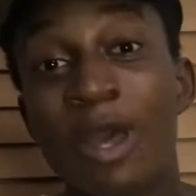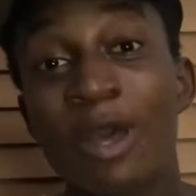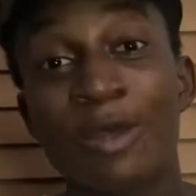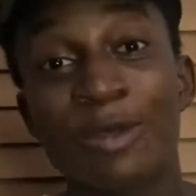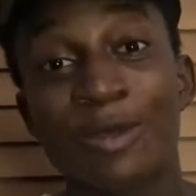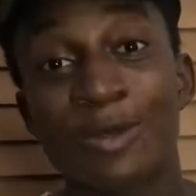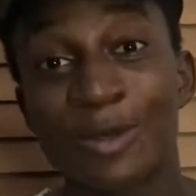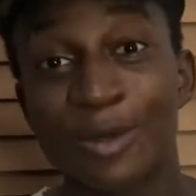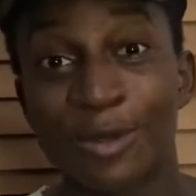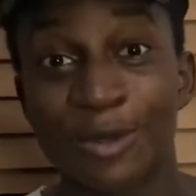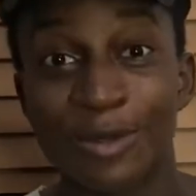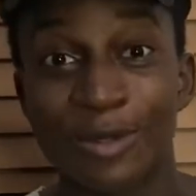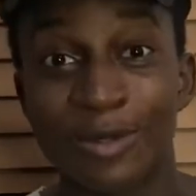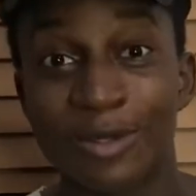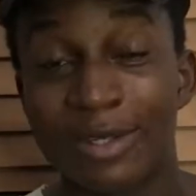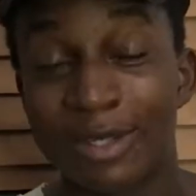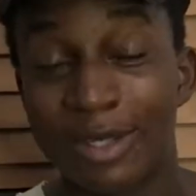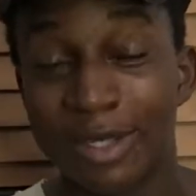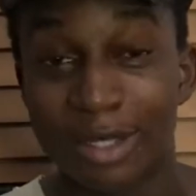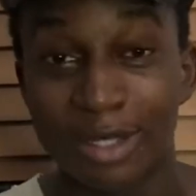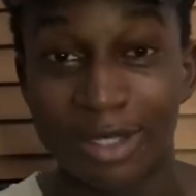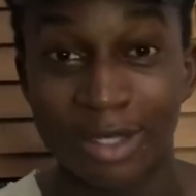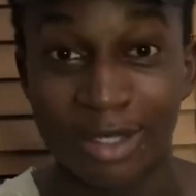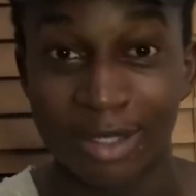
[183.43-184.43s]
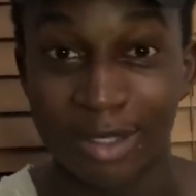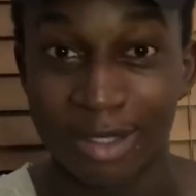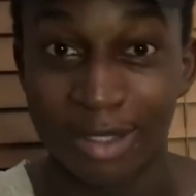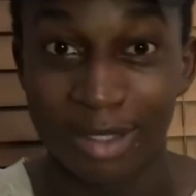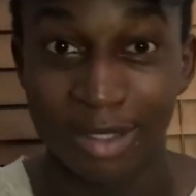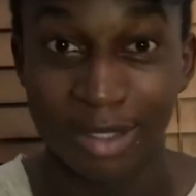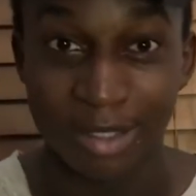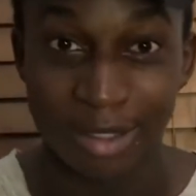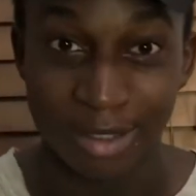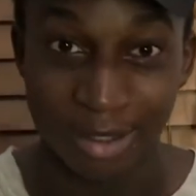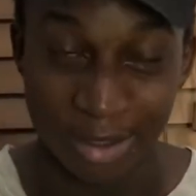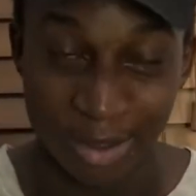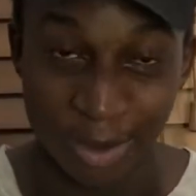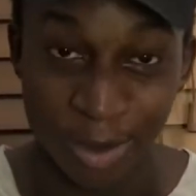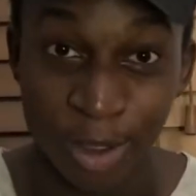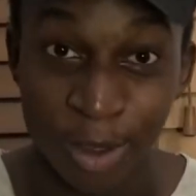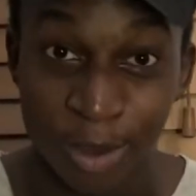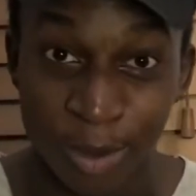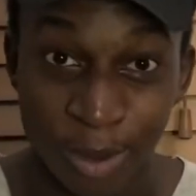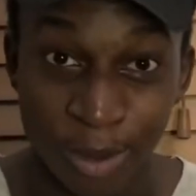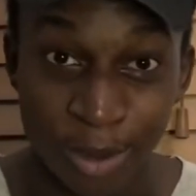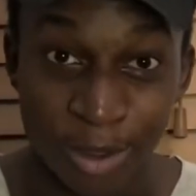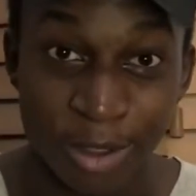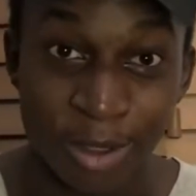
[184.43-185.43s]
So you're
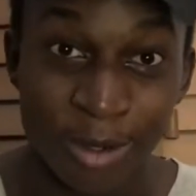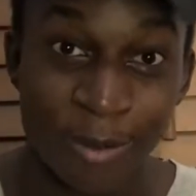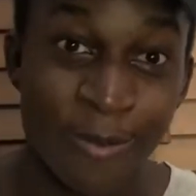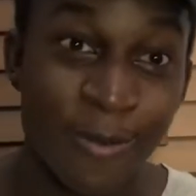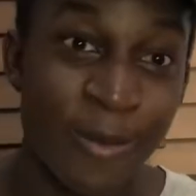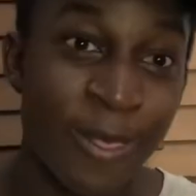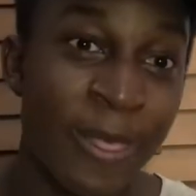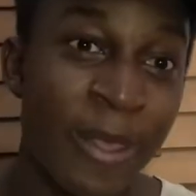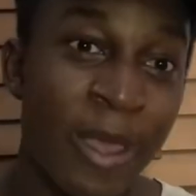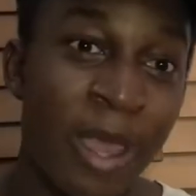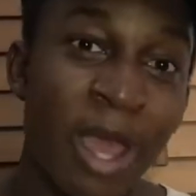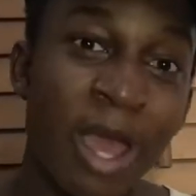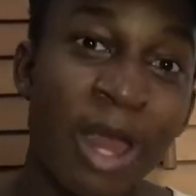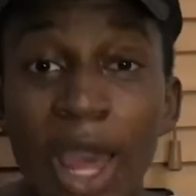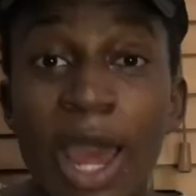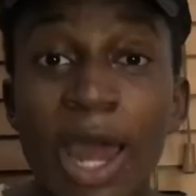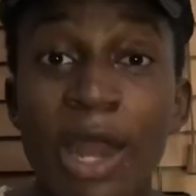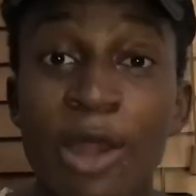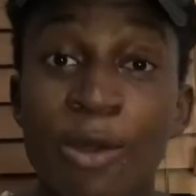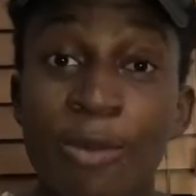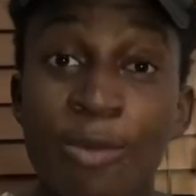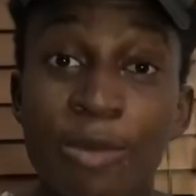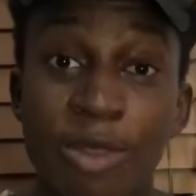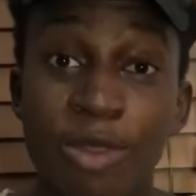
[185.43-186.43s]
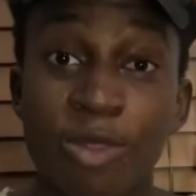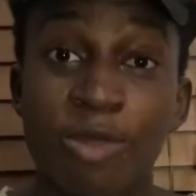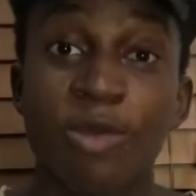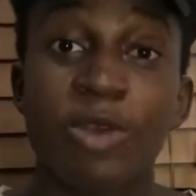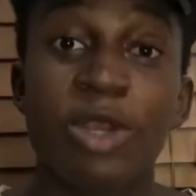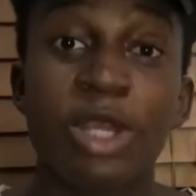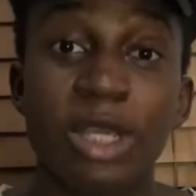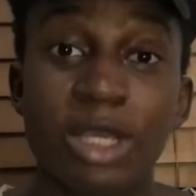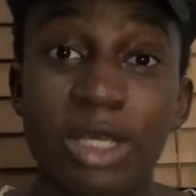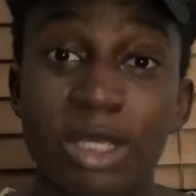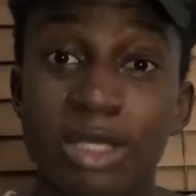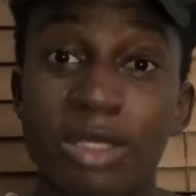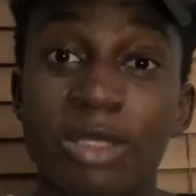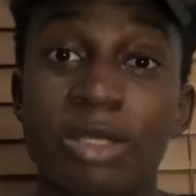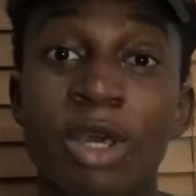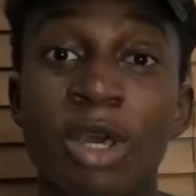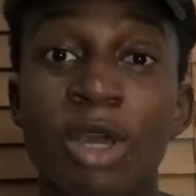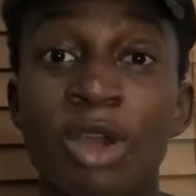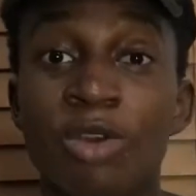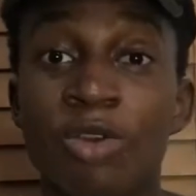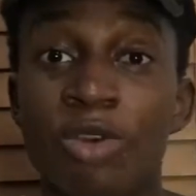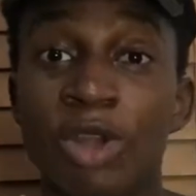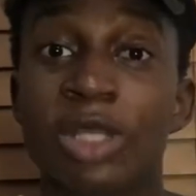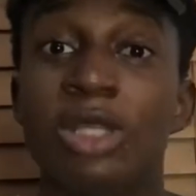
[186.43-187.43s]
welcome. And number three is
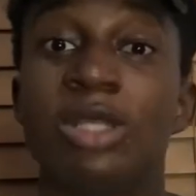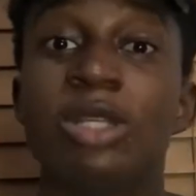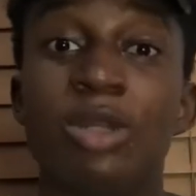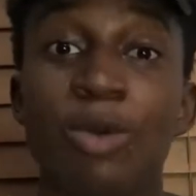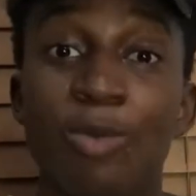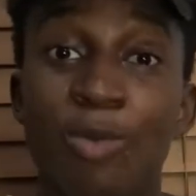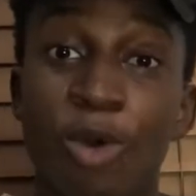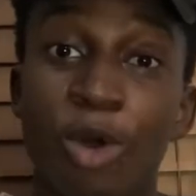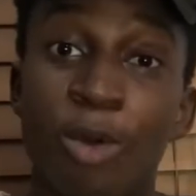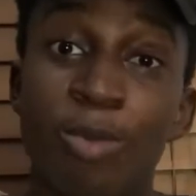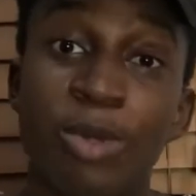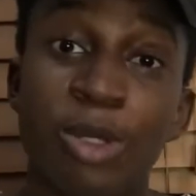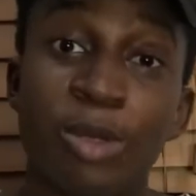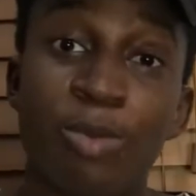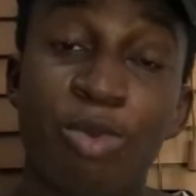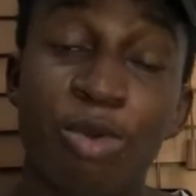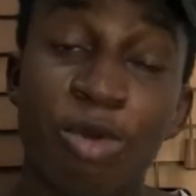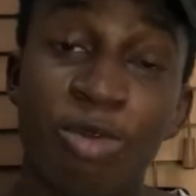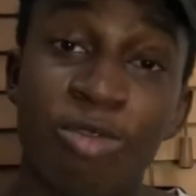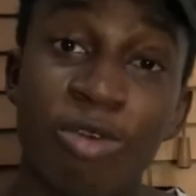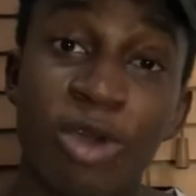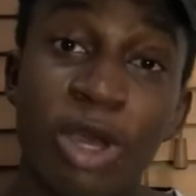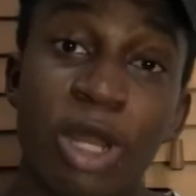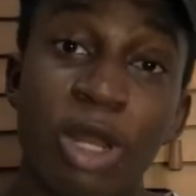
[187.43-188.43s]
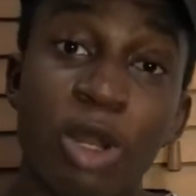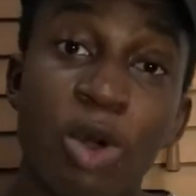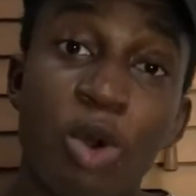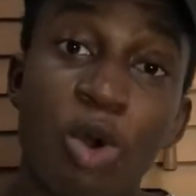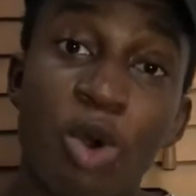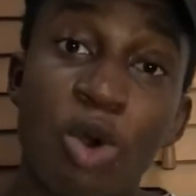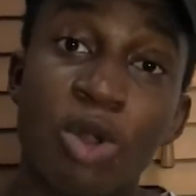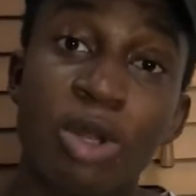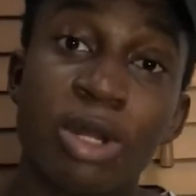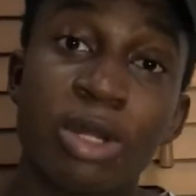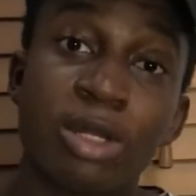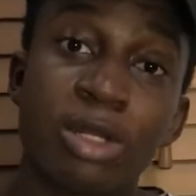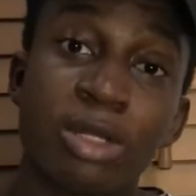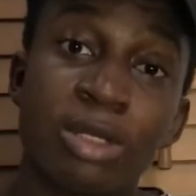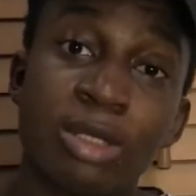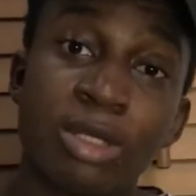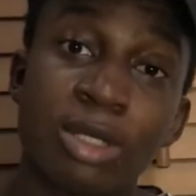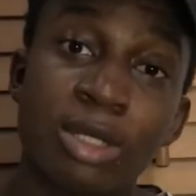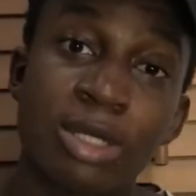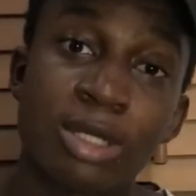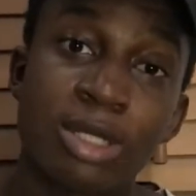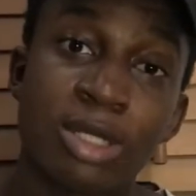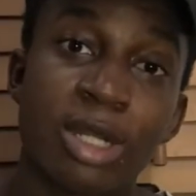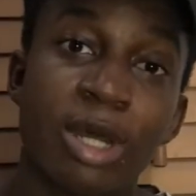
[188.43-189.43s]
creating a public profile on
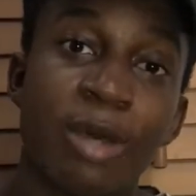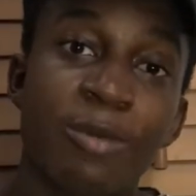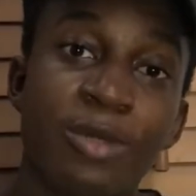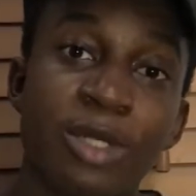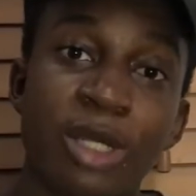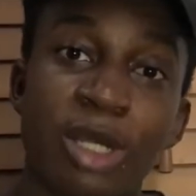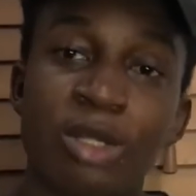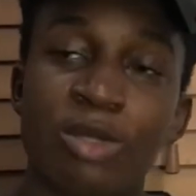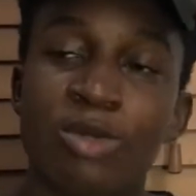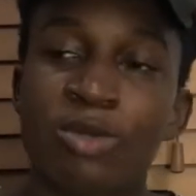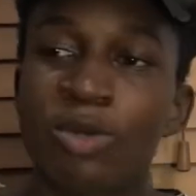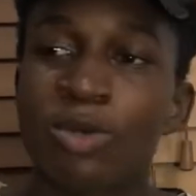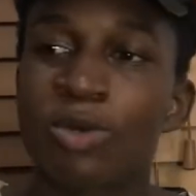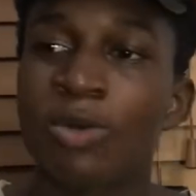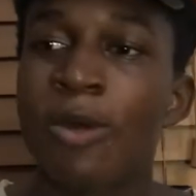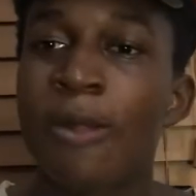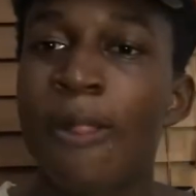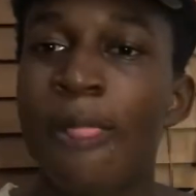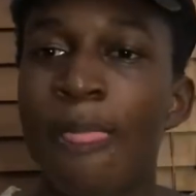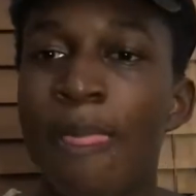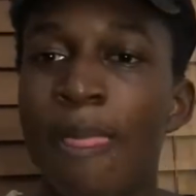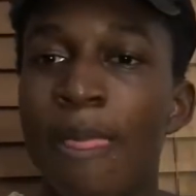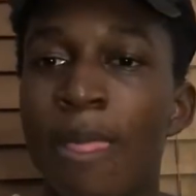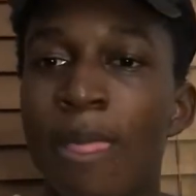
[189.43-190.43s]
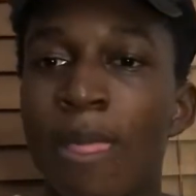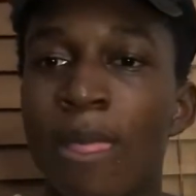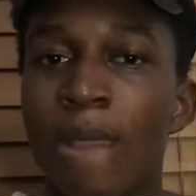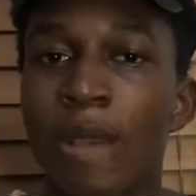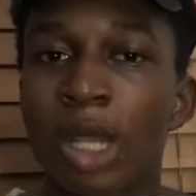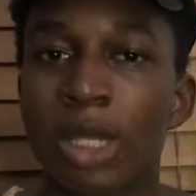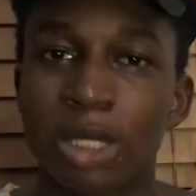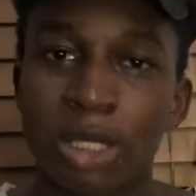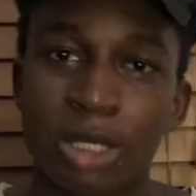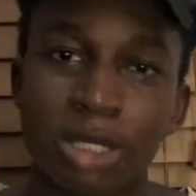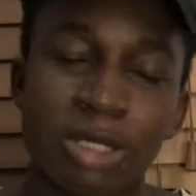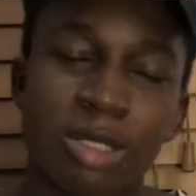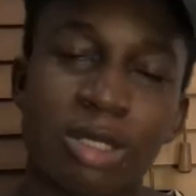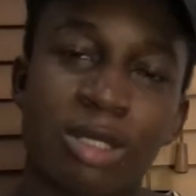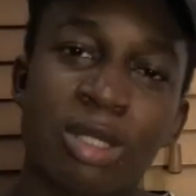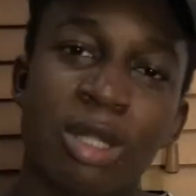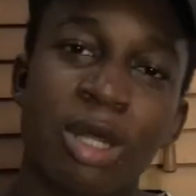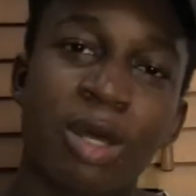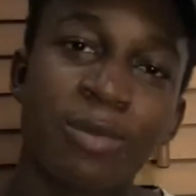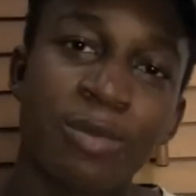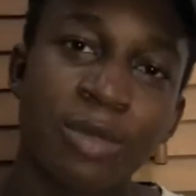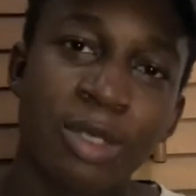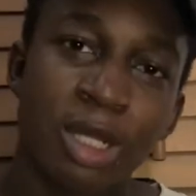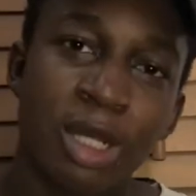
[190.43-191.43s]
Snapchat. So yes,
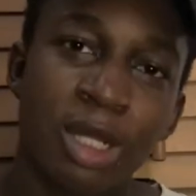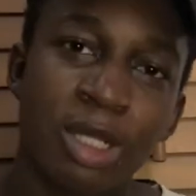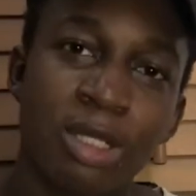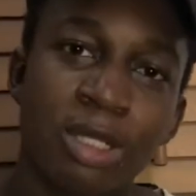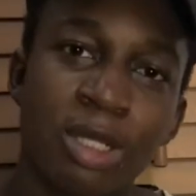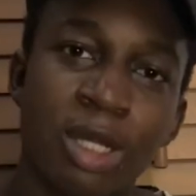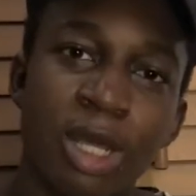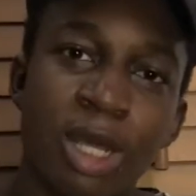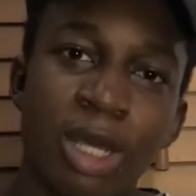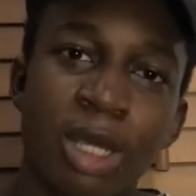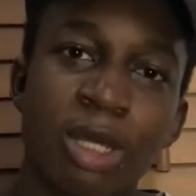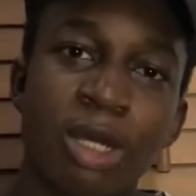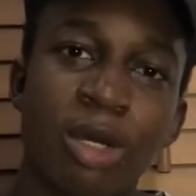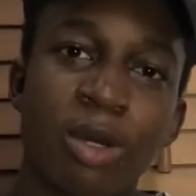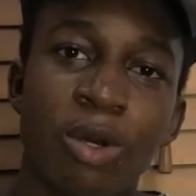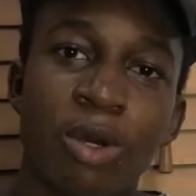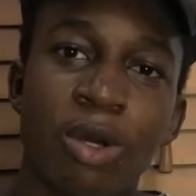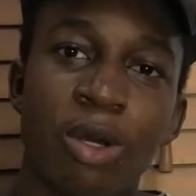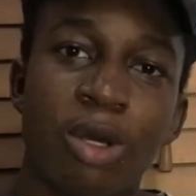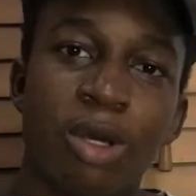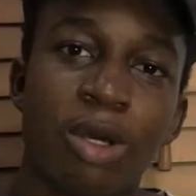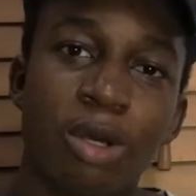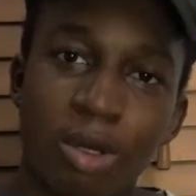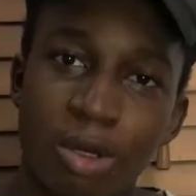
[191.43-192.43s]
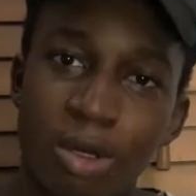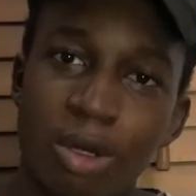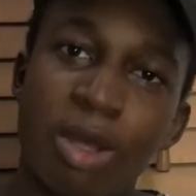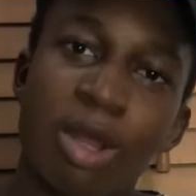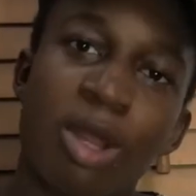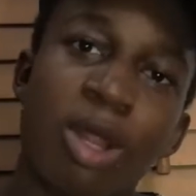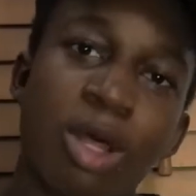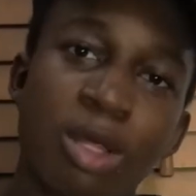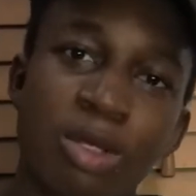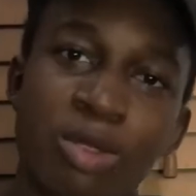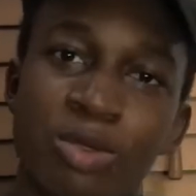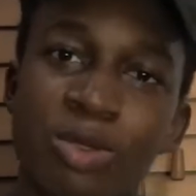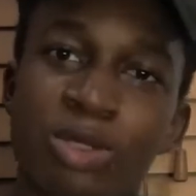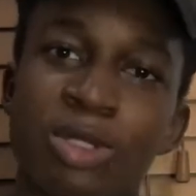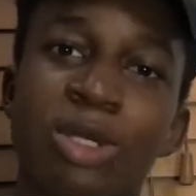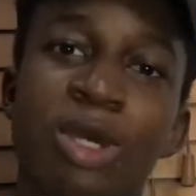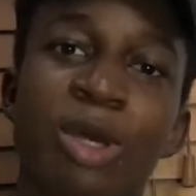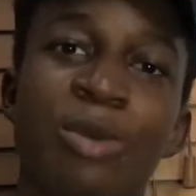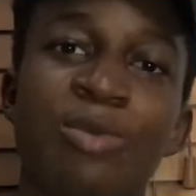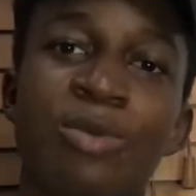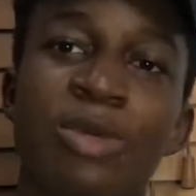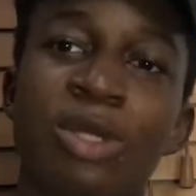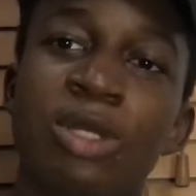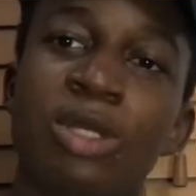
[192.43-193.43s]
Snapchat, like other
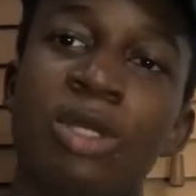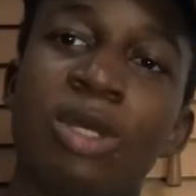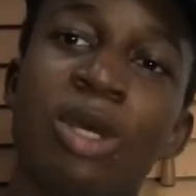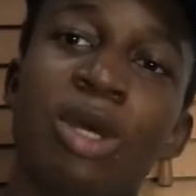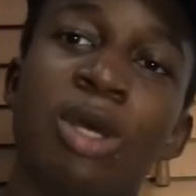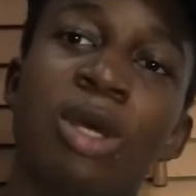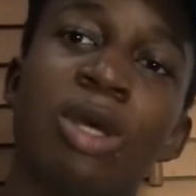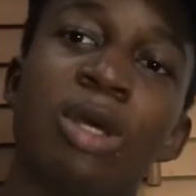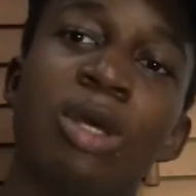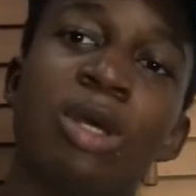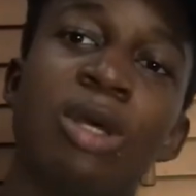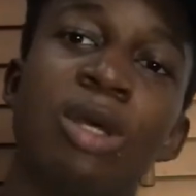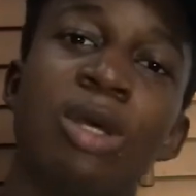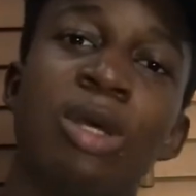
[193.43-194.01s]
social media